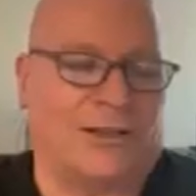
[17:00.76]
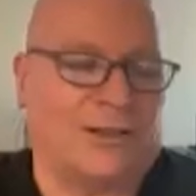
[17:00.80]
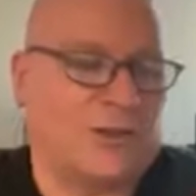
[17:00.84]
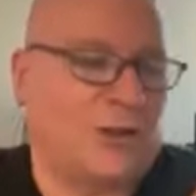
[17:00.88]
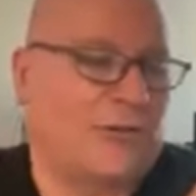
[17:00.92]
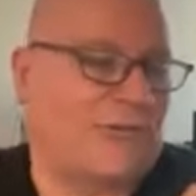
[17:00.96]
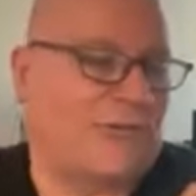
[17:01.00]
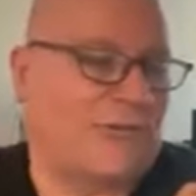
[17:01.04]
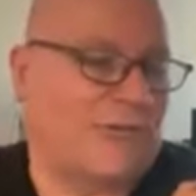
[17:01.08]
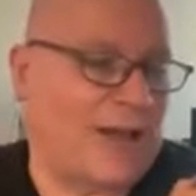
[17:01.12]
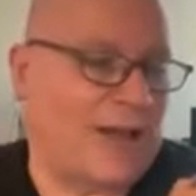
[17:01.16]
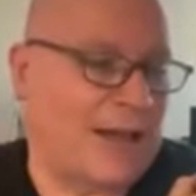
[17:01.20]
So
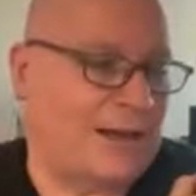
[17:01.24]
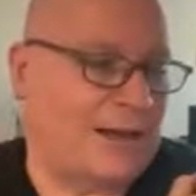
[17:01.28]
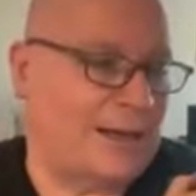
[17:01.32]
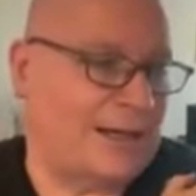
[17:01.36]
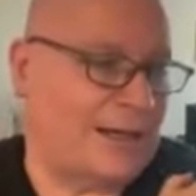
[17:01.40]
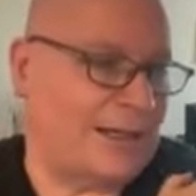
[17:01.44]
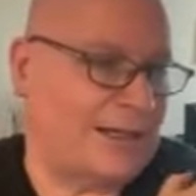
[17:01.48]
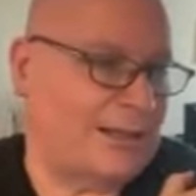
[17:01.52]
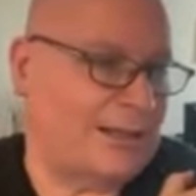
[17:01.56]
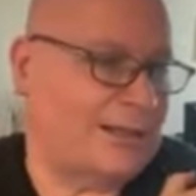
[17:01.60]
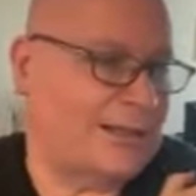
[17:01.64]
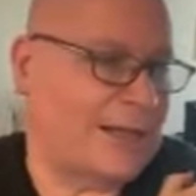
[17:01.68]
you're
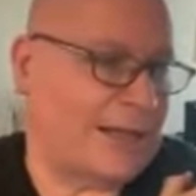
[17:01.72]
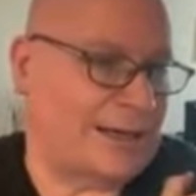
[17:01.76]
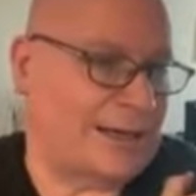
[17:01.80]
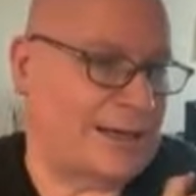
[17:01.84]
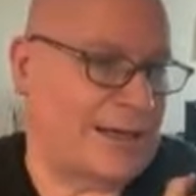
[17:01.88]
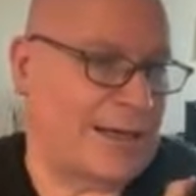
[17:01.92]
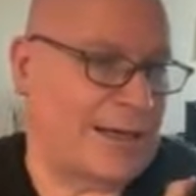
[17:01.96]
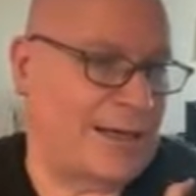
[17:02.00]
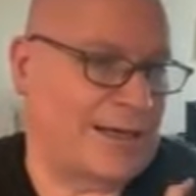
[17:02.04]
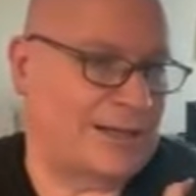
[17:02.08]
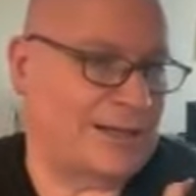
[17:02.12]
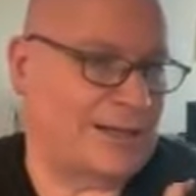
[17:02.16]
finding
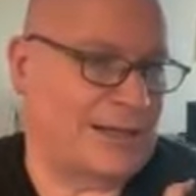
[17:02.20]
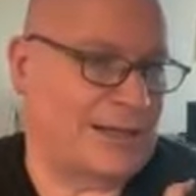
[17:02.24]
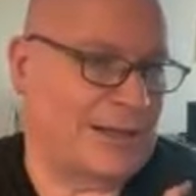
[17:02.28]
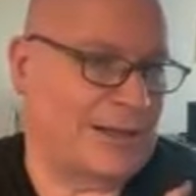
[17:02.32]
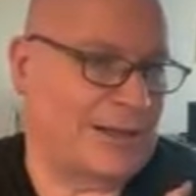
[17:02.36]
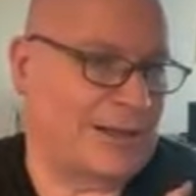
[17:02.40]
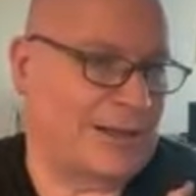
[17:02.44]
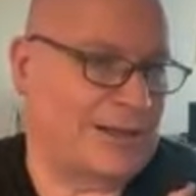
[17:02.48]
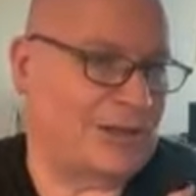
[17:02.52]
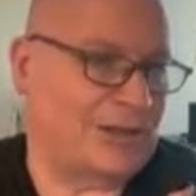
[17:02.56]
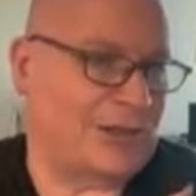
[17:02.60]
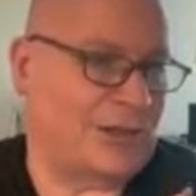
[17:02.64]
techniques
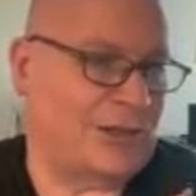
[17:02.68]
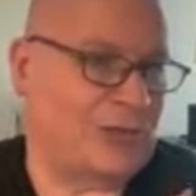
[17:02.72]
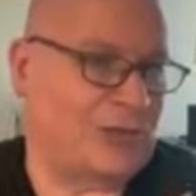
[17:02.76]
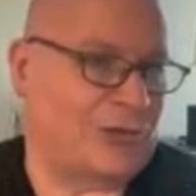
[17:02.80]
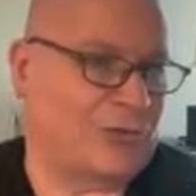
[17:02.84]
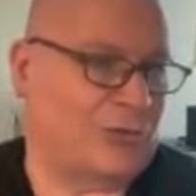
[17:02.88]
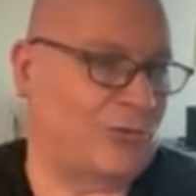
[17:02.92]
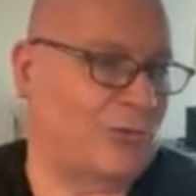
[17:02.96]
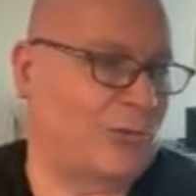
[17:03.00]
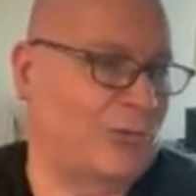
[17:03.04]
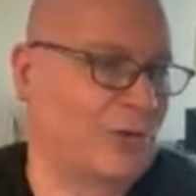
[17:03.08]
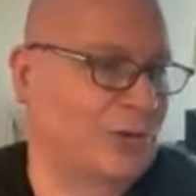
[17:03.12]
that let
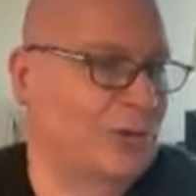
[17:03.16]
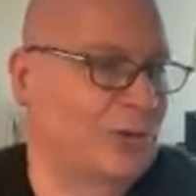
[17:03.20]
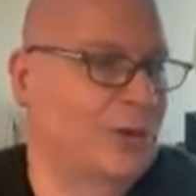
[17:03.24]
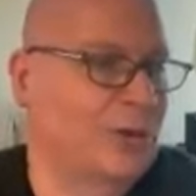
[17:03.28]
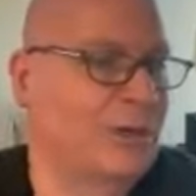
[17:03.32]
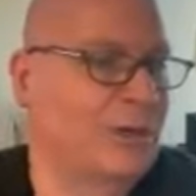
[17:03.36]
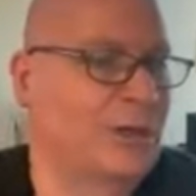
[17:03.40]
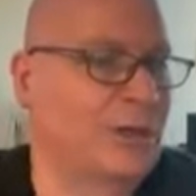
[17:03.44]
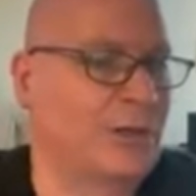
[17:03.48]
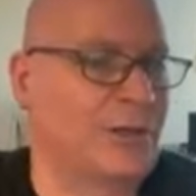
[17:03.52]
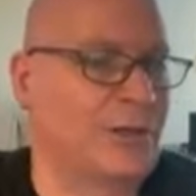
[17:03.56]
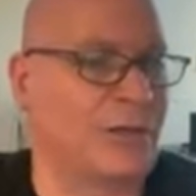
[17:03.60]
you
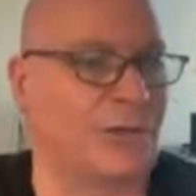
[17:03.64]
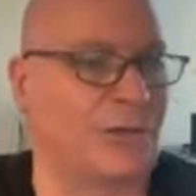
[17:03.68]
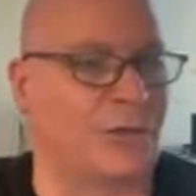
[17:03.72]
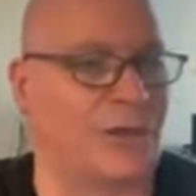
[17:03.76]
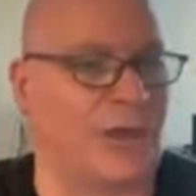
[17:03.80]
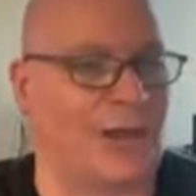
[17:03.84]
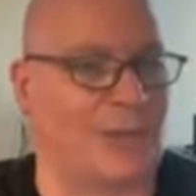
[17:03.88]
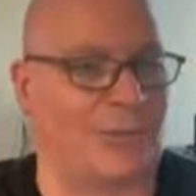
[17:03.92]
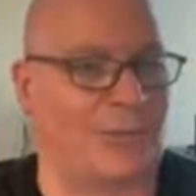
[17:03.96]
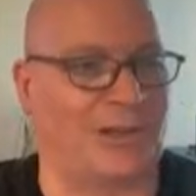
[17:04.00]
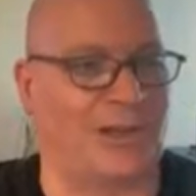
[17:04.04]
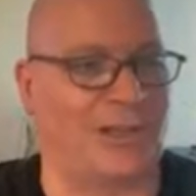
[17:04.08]
do
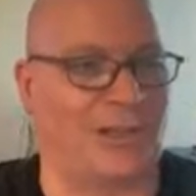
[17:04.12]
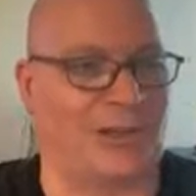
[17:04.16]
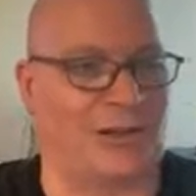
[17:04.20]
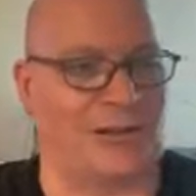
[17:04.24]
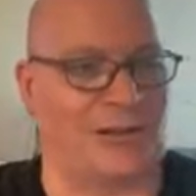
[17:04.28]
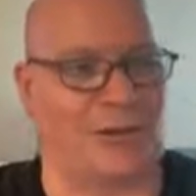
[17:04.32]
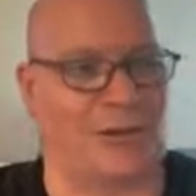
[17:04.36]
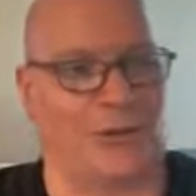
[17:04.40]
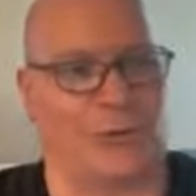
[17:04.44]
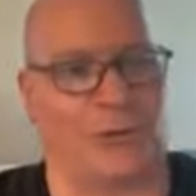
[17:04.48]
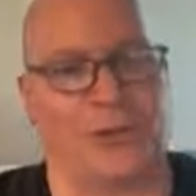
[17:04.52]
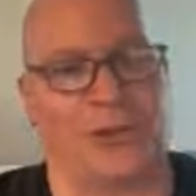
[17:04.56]
that
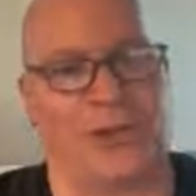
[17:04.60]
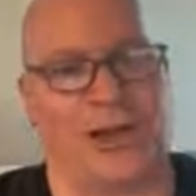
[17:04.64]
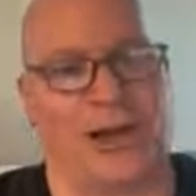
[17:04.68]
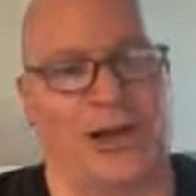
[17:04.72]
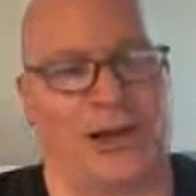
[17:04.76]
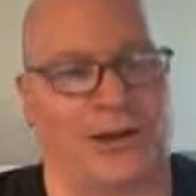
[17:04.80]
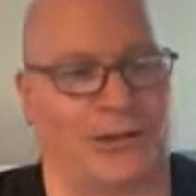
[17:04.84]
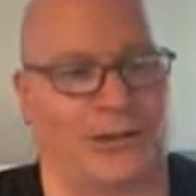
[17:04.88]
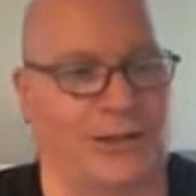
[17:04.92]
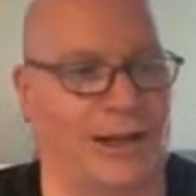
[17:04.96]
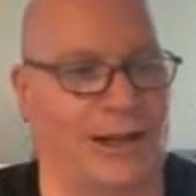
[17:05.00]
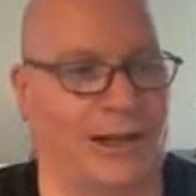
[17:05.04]
material
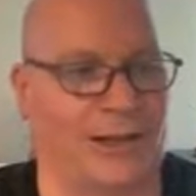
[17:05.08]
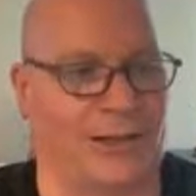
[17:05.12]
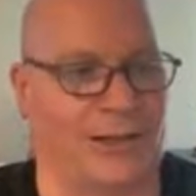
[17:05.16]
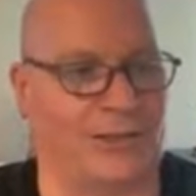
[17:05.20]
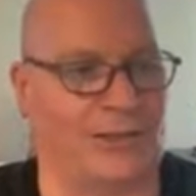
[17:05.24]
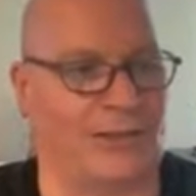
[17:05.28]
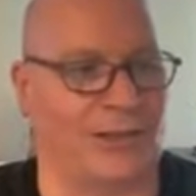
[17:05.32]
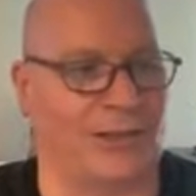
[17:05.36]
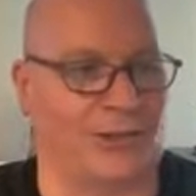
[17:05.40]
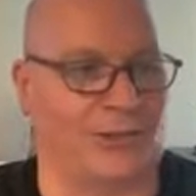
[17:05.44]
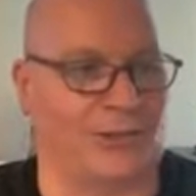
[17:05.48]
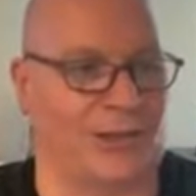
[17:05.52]
without
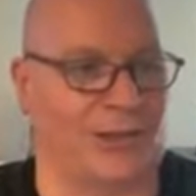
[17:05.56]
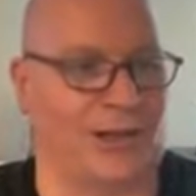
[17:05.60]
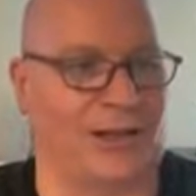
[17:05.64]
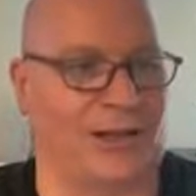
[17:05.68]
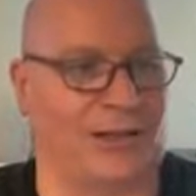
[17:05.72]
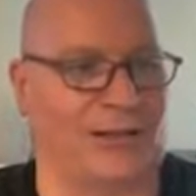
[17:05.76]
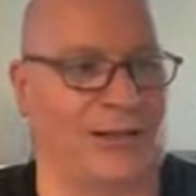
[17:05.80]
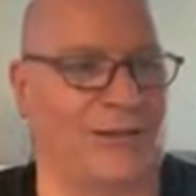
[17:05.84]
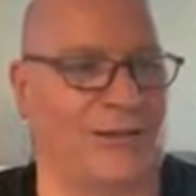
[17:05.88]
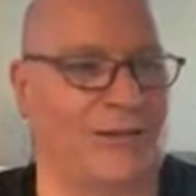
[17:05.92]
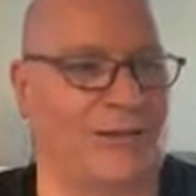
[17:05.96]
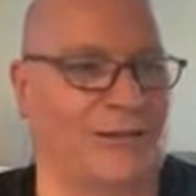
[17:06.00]

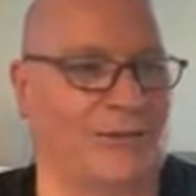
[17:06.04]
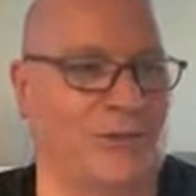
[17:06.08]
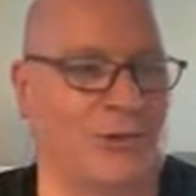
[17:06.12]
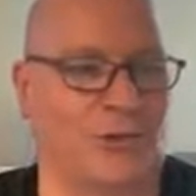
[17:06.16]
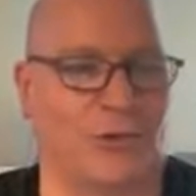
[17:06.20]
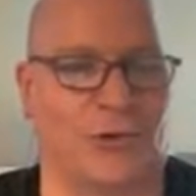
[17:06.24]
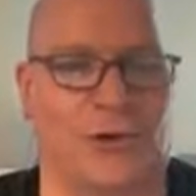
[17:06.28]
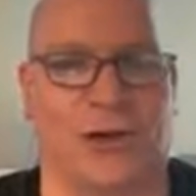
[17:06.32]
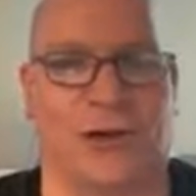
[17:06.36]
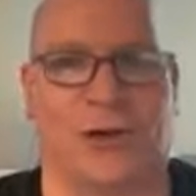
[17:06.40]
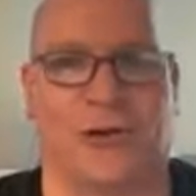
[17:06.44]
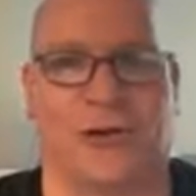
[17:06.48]
instantly
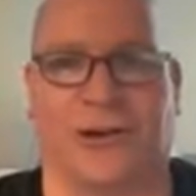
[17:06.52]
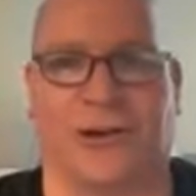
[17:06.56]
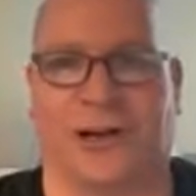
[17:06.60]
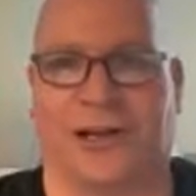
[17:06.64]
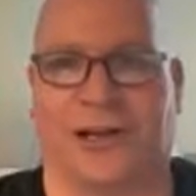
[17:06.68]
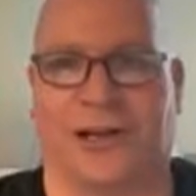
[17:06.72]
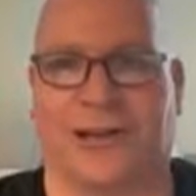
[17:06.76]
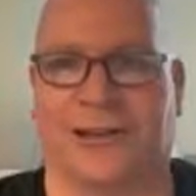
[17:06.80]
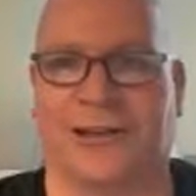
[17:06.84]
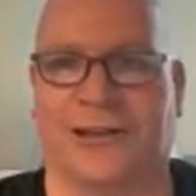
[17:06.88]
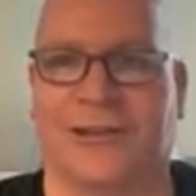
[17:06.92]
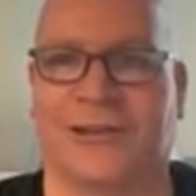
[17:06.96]

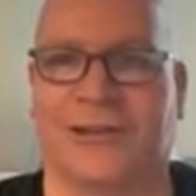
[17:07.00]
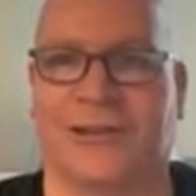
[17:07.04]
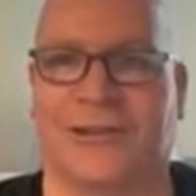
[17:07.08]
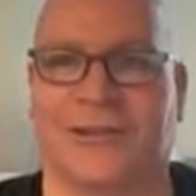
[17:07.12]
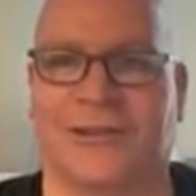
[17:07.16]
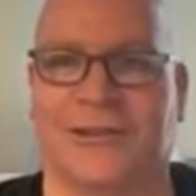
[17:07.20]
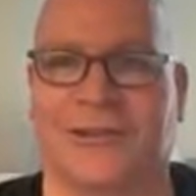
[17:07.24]
triggering,